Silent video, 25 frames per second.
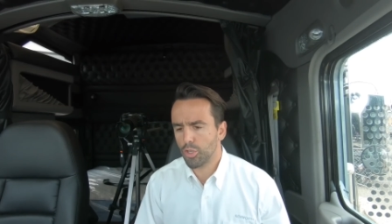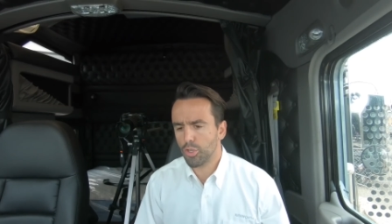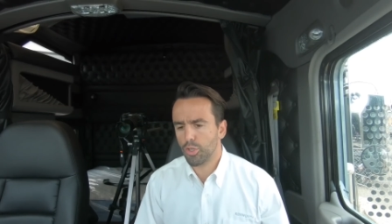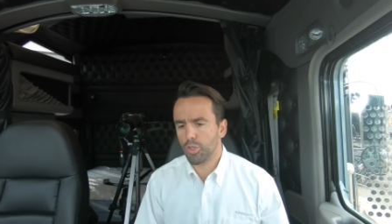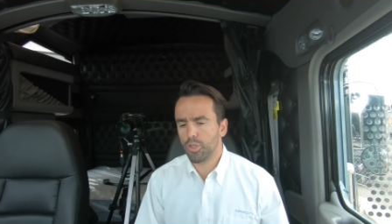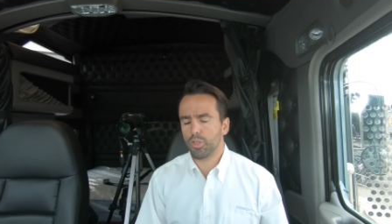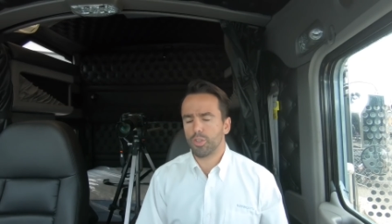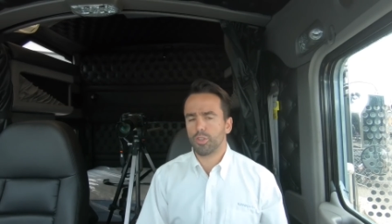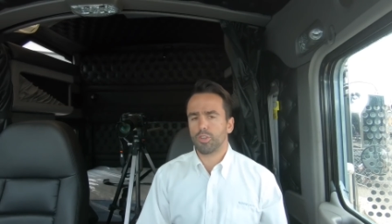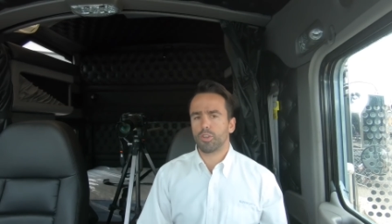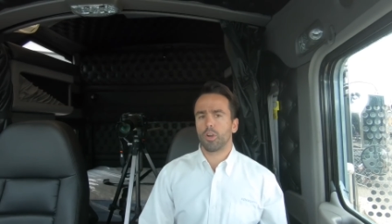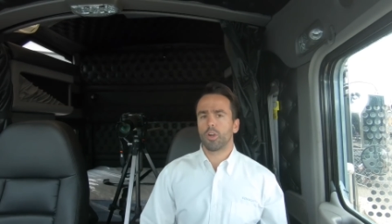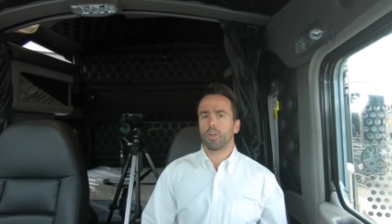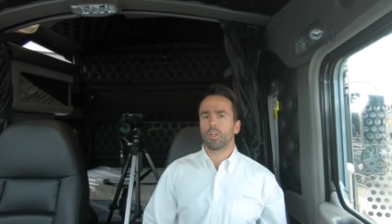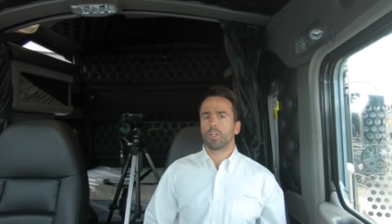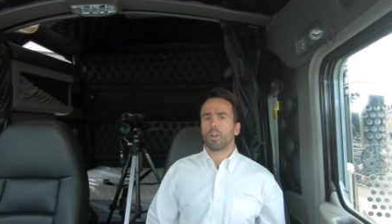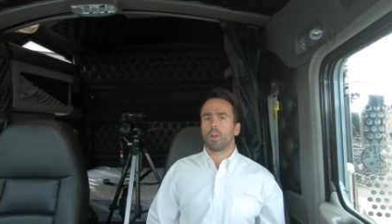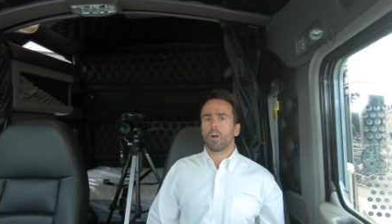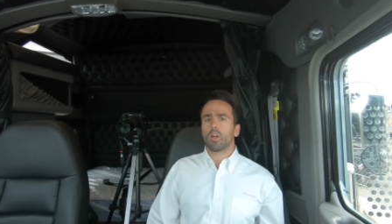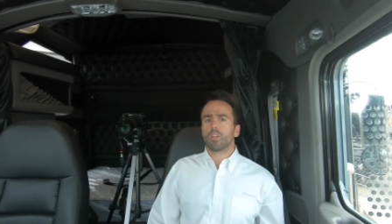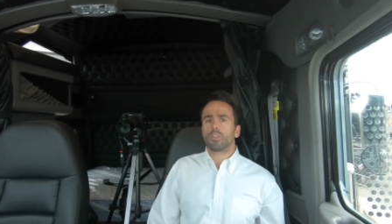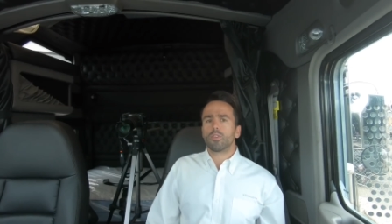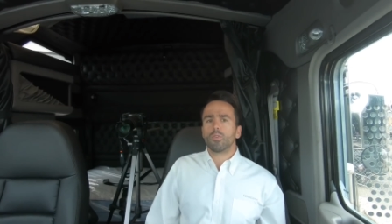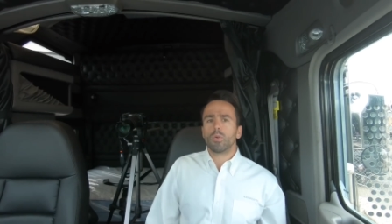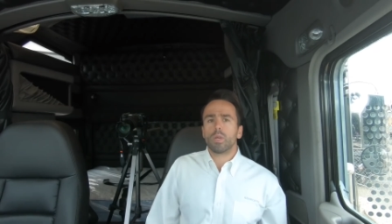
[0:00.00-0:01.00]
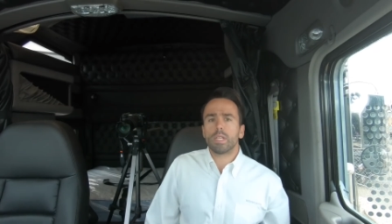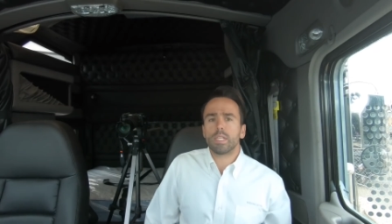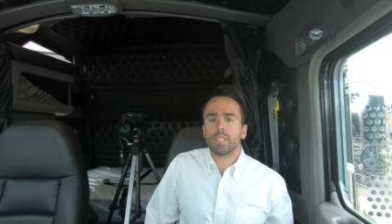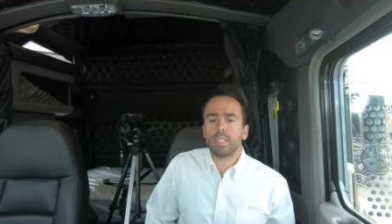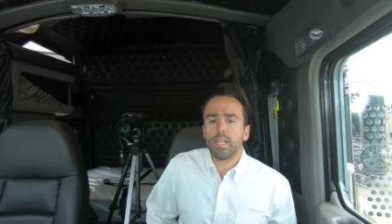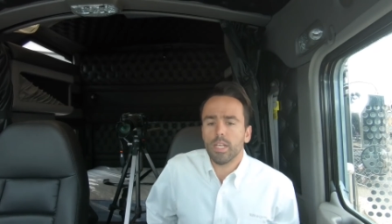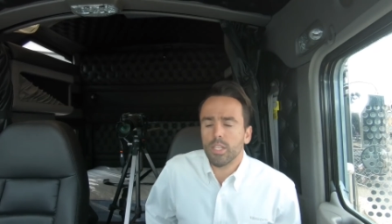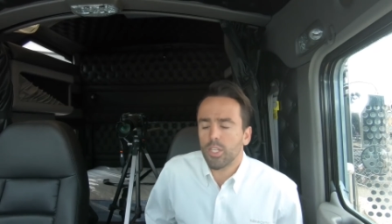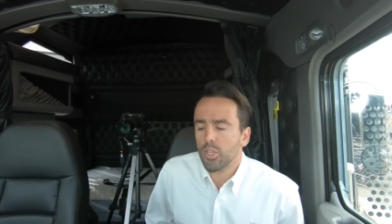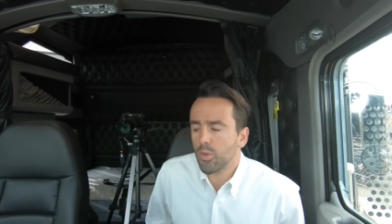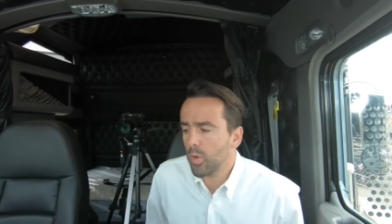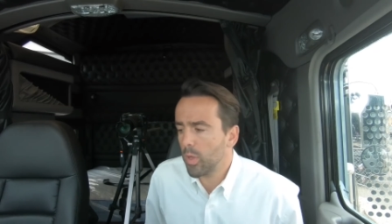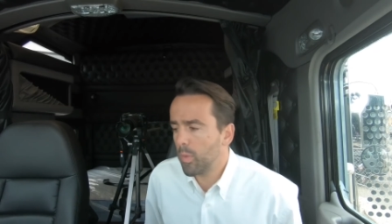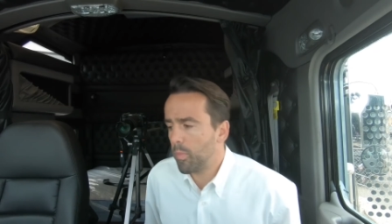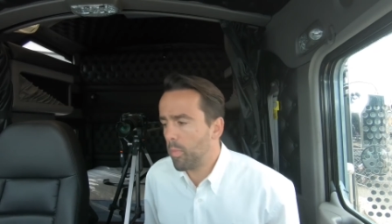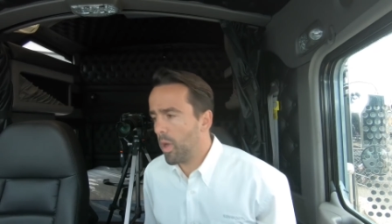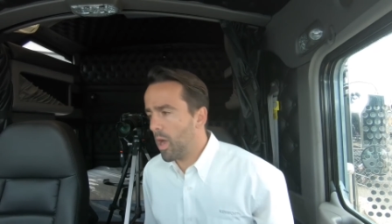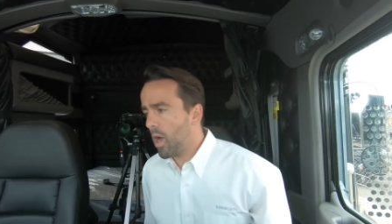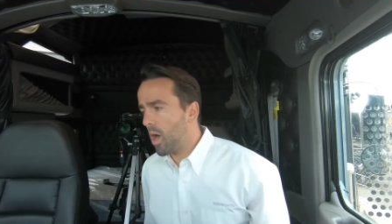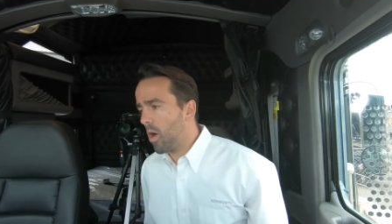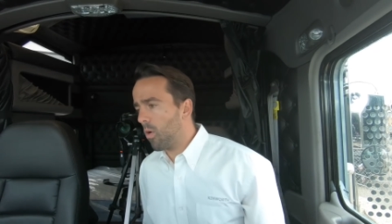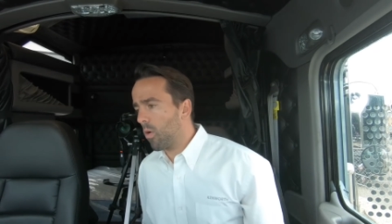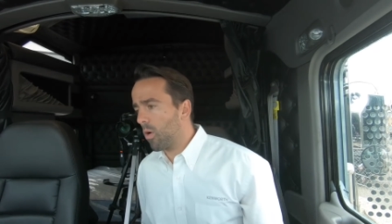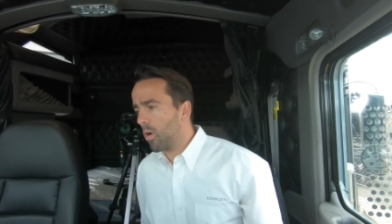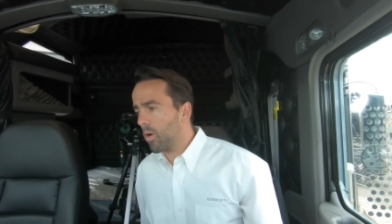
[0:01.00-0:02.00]
Just turn it on to accessory
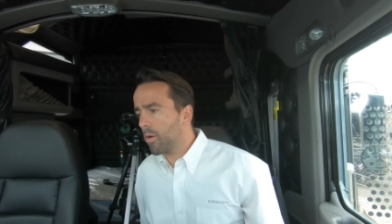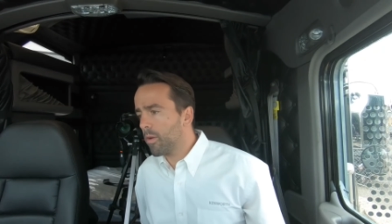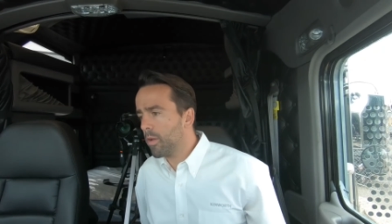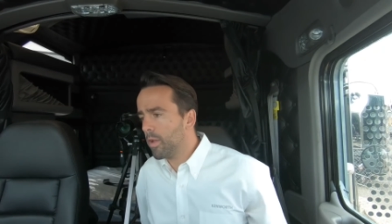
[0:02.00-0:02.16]
power.